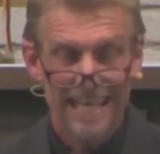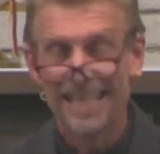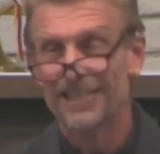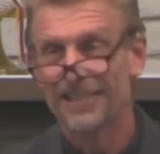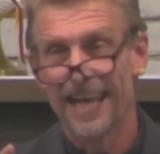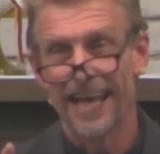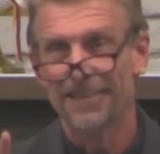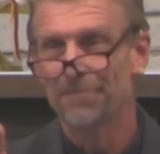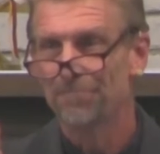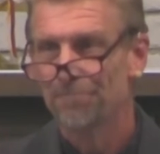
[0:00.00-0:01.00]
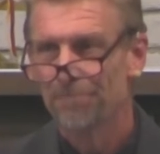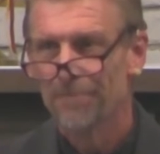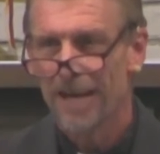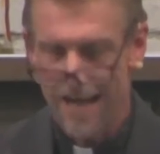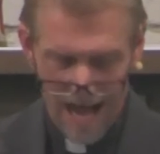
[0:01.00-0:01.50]
He said,
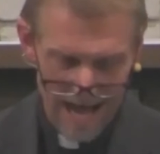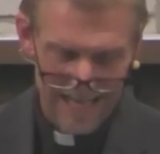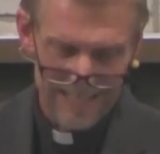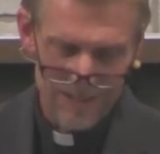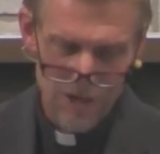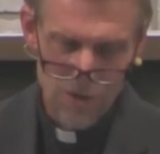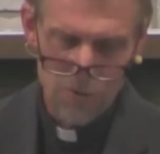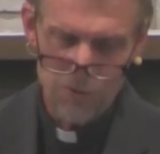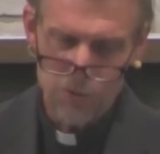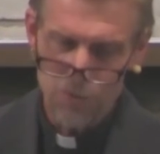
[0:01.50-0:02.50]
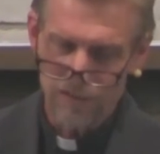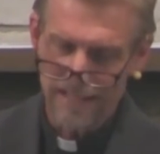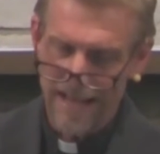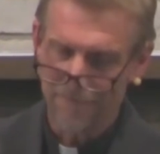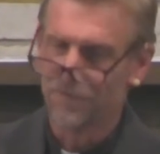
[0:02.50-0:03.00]
"I know you
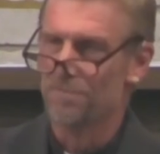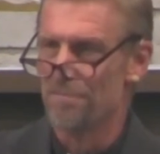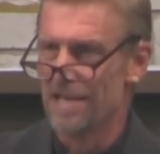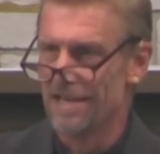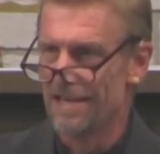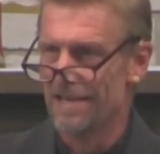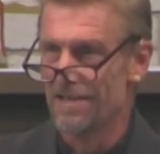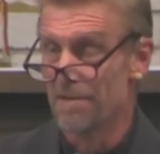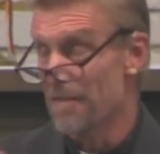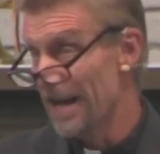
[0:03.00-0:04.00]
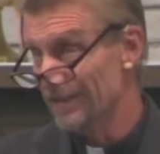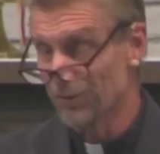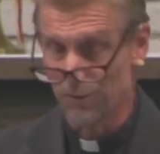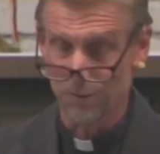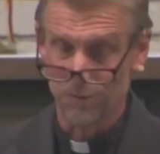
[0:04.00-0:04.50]
left me, the
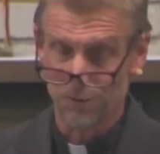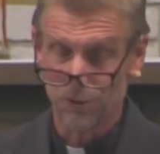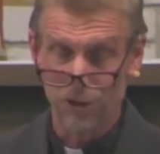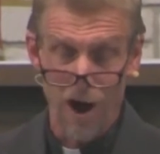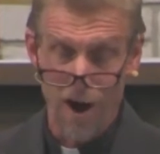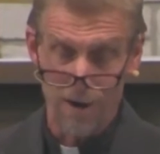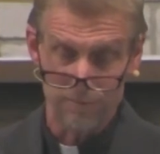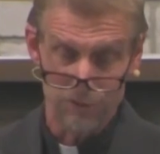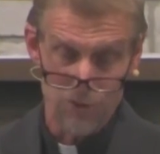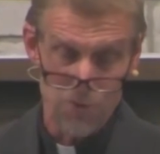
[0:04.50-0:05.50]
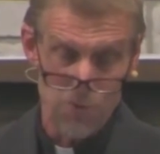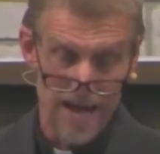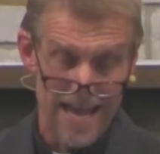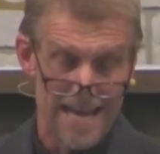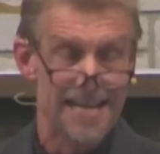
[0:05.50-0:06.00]
monster's charms
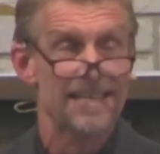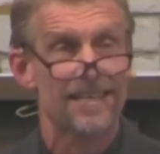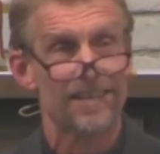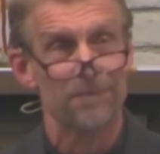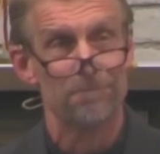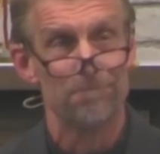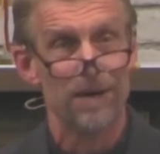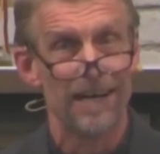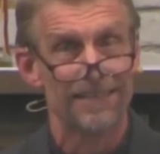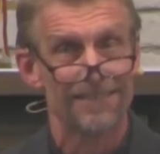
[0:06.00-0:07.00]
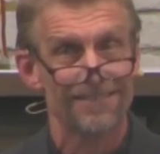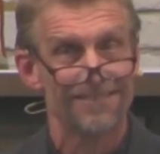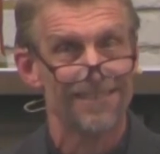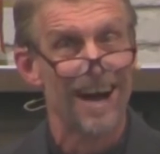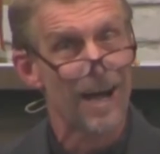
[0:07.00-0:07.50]
you ate, but
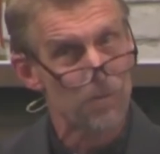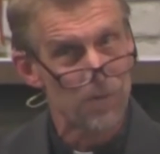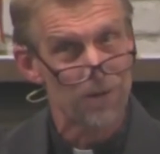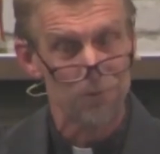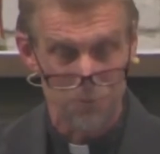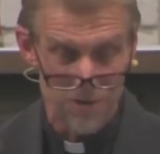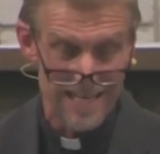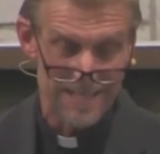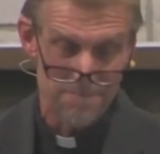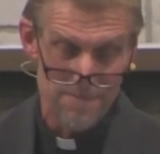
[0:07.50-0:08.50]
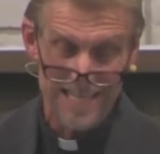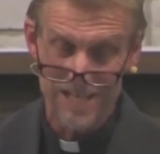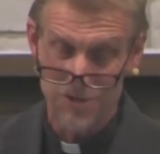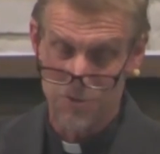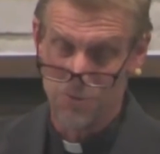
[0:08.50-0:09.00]
I will
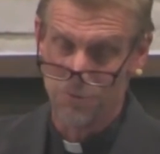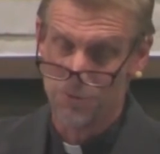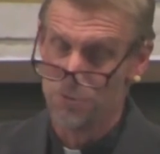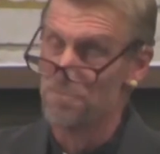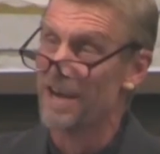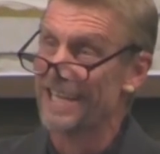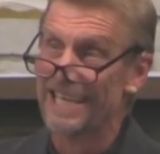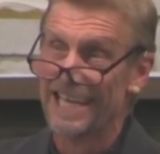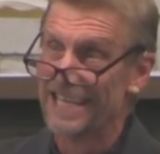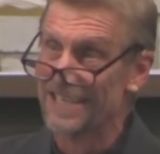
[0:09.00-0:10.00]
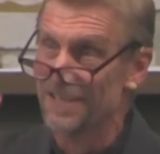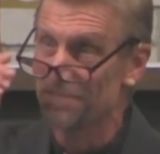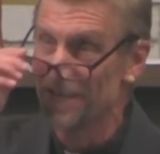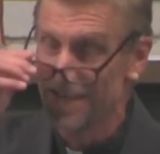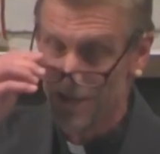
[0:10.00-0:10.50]
readmit you to my kingdom,